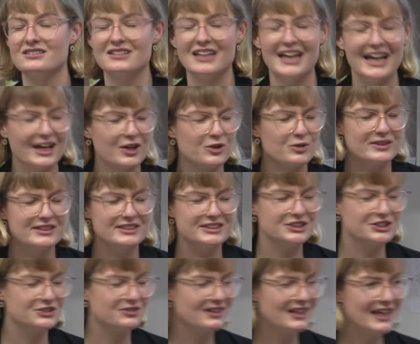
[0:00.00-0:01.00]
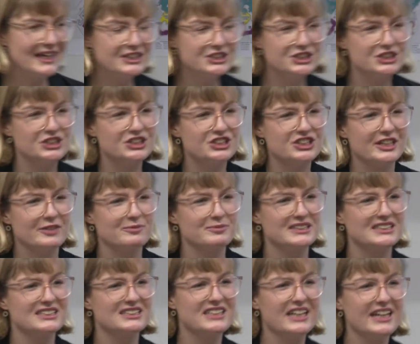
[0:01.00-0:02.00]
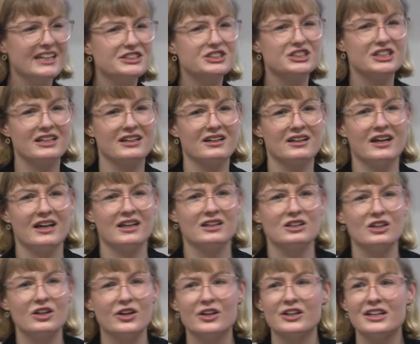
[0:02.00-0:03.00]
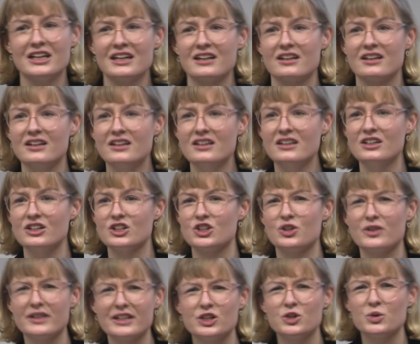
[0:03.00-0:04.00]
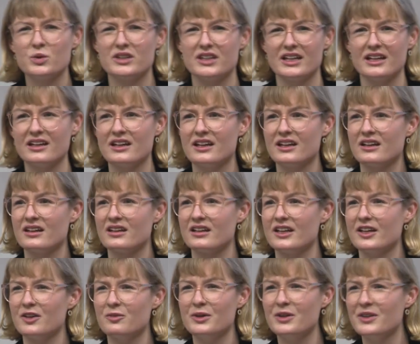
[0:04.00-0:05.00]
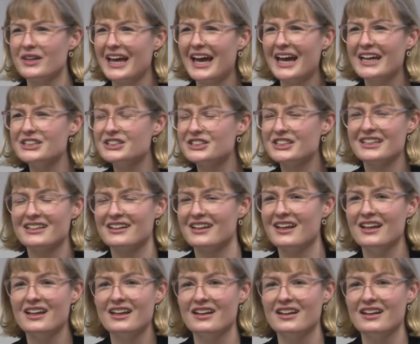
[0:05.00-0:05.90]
Language, relationships, teaching and learning, critical thinking, communication.